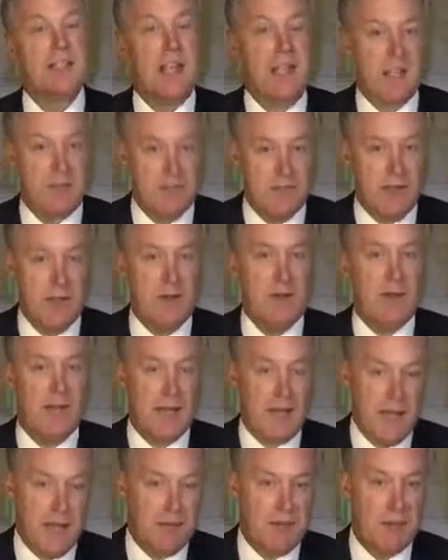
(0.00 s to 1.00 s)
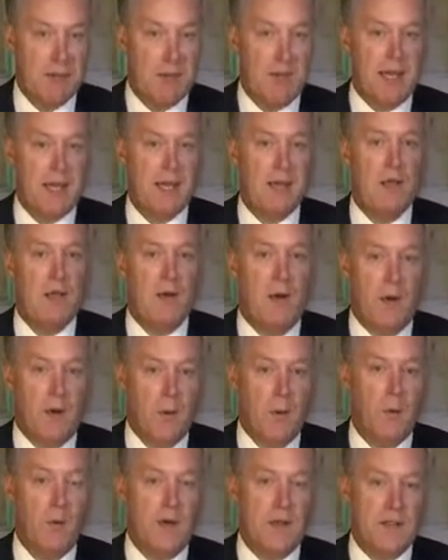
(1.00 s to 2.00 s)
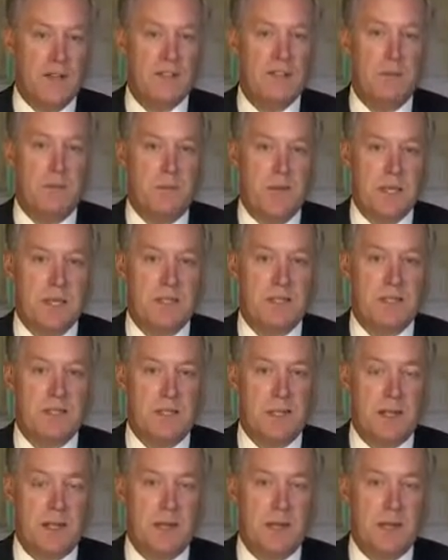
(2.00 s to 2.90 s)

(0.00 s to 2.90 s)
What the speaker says: take a vote and have debate on what is the best